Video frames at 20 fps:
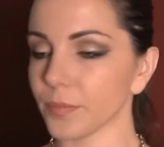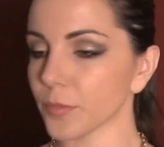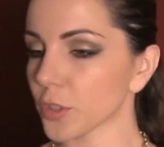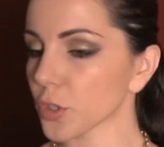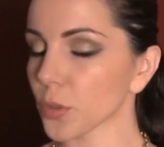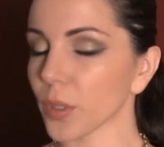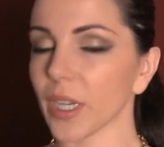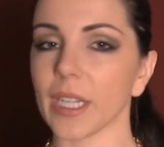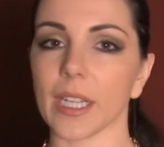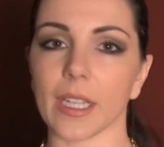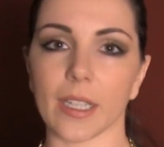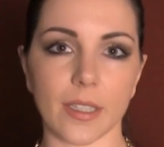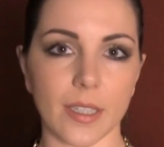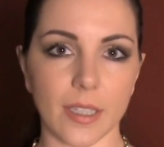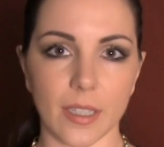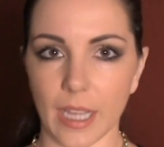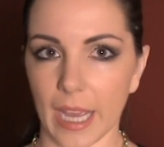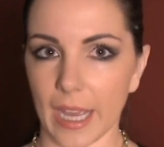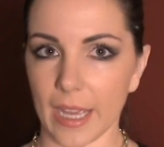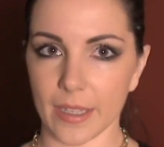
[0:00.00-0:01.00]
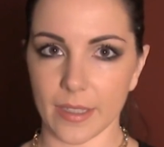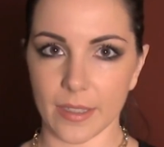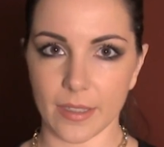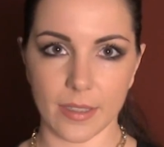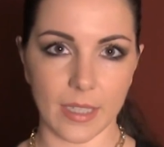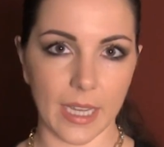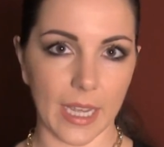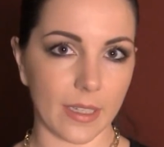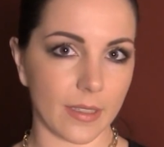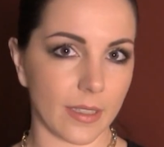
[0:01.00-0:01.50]
treated
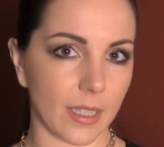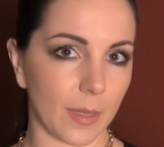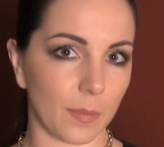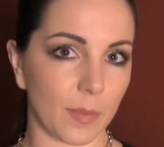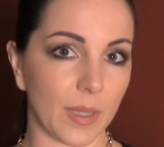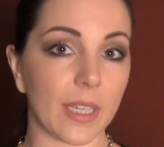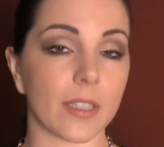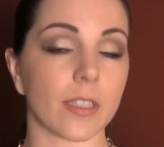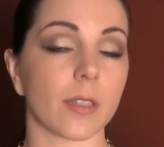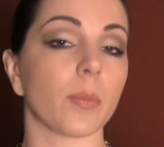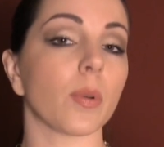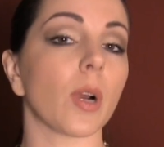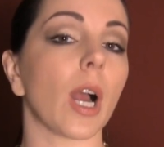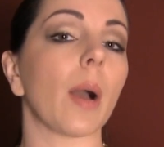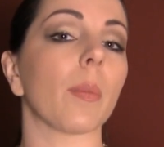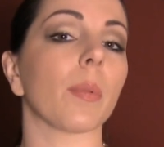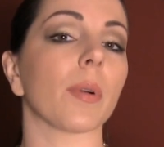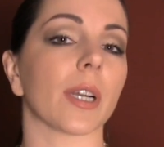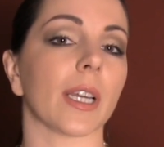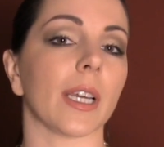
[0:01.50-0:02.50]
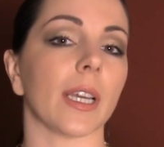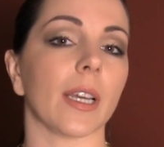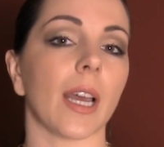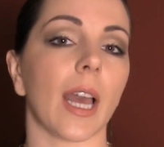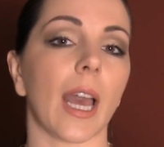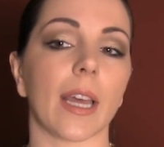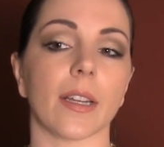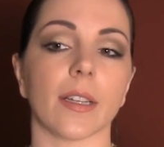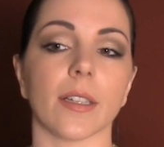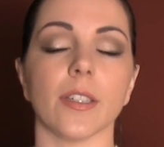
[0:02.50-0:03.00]
as a piece of property,
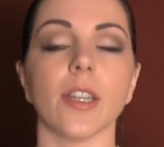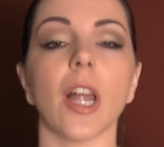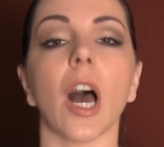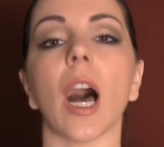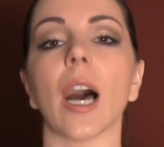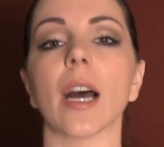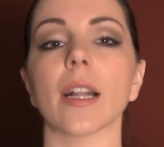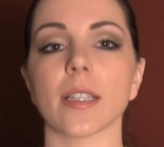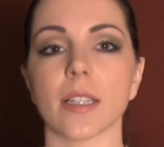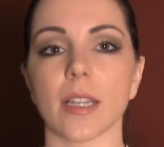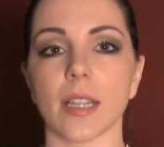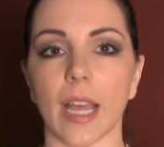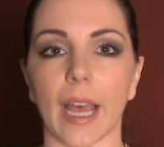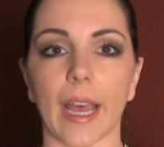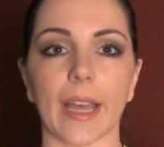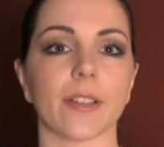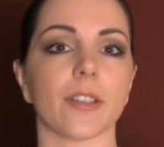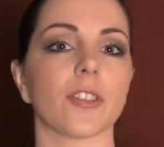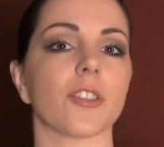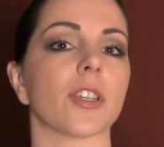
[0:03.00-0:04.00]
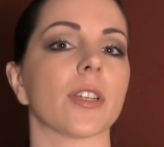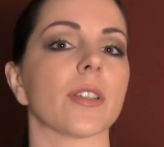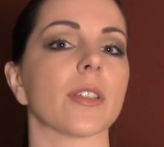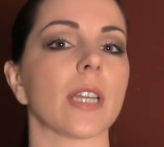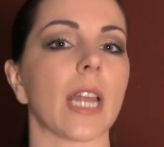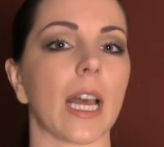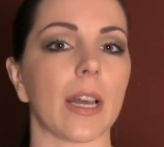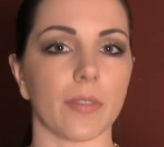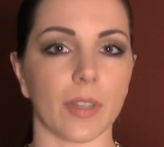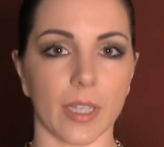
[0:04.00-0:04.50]
and not as just
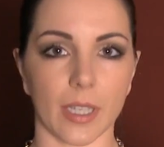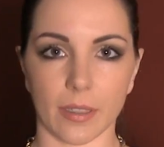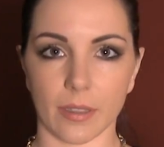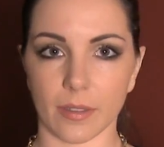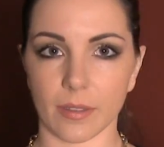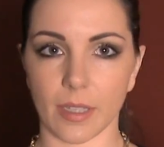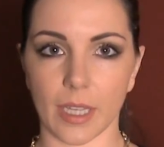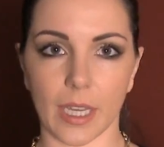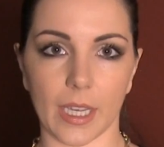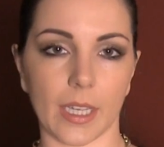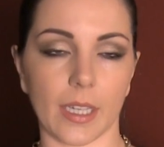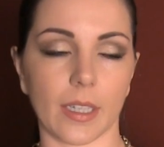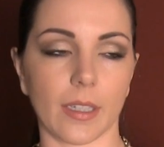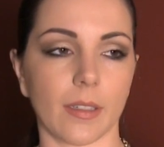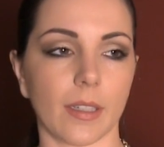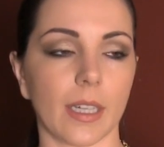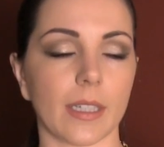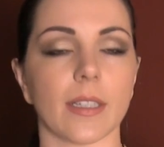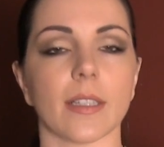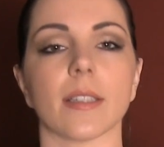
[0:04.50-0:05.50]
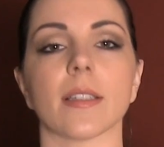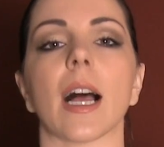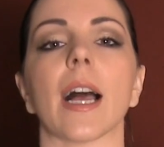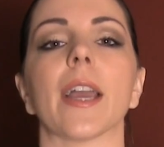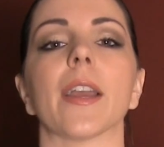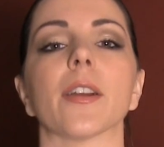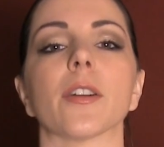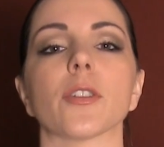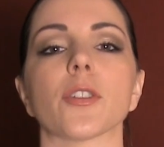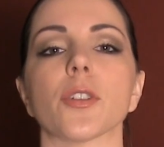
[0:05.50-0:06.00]
having a
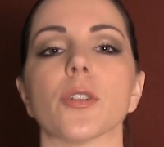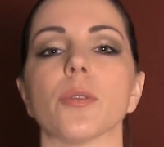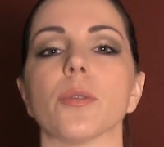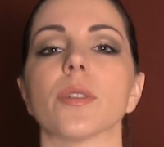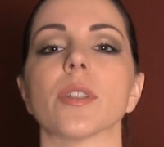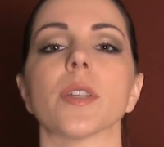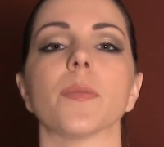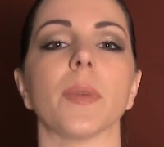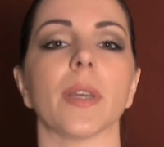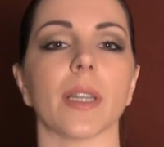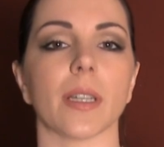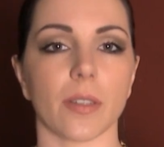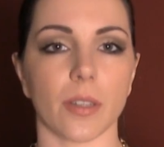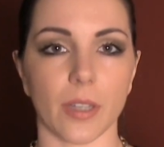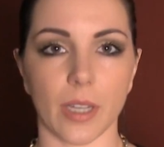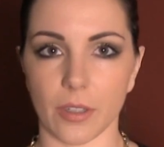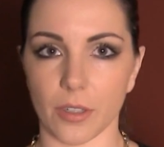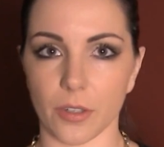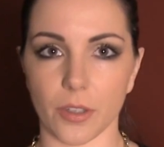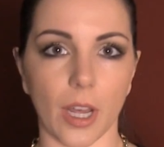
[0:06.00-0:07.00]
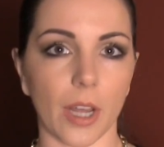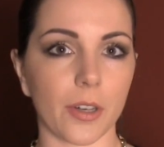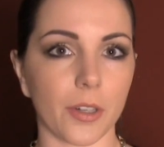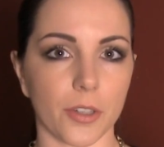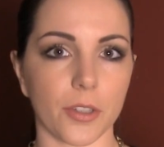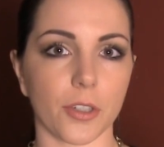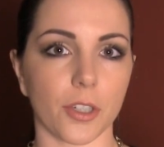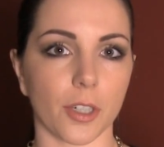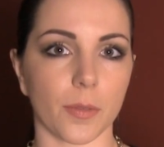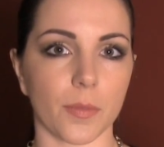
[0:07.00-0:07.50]
desire to submit under
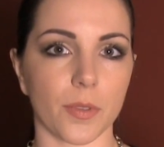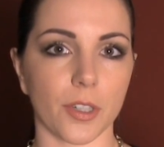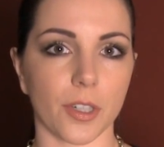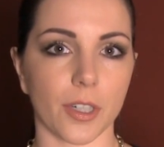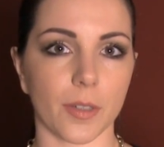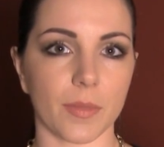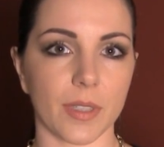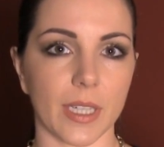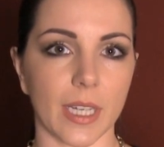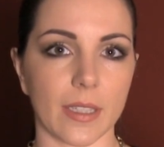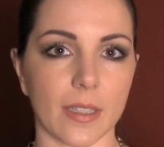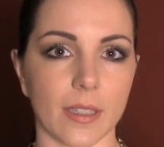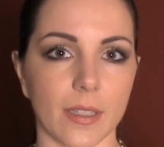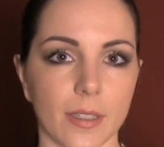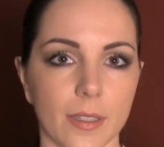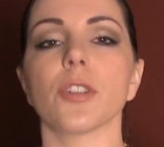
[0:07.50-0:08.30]
certain circumstances.